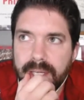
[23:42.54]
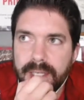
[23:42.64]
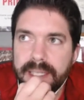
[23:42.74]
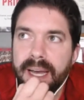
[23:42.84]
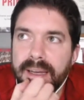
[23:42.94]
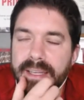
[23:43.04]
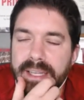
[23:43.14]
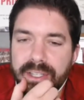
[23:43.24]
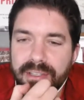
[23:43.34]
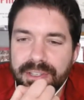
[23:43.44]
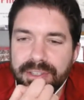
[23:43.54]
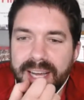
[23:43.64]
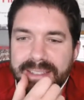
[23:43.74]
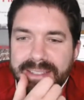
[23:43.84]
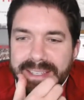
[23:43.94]
Yeah, and you're
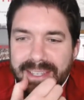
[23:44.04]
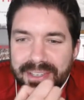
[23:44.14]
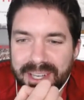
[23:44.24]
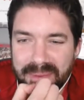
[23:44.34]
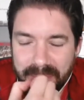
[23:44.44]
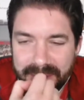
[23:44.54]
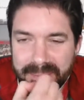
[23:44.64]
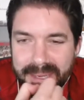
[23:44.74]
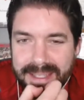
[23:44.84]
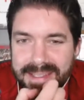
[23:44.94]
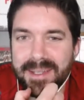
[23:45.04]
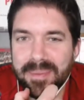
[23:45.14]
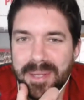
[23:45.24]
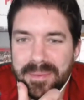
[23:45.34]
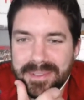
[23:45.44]
not worried about
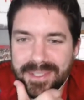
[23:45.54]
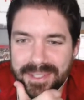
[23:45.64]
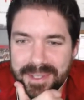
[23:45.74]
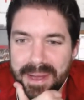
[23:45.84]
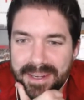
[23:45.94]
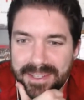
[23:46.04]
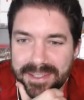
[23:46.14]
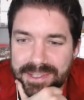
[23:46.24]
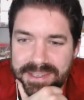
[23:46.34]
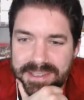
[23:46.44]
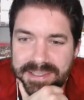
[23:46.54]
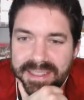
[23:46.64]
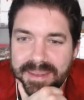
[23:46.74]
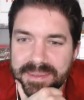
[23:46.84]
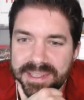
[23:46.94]
sending people to your competitors
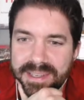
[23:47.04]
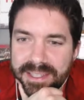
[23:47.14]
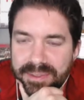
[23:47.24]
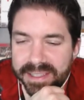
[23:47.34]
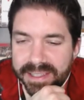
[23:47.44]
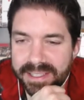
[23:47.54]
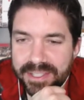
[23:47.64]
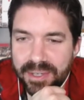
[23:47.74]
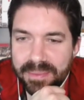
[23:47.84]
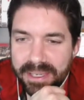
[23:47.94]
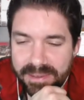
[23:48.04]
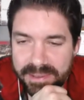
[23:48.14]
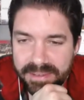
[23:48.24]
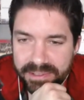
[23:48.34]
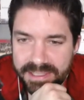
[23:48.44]
and them saying, "Oh, I like this show better. I'm
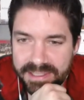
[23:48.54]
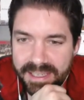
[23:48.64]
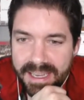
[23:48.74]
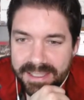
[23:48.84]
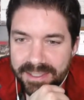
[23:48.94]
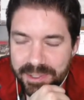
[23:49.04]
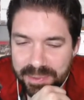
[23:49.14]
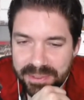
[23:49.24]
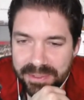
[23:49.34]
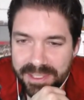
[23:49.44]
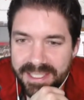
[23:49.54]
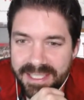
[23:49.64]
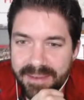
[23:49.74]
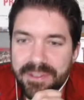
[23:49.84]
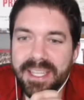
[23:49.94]
never listening to Hack the Entrepreneur
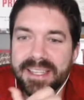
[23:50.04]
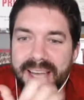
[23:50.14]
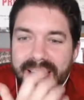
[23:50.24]
again." I feel like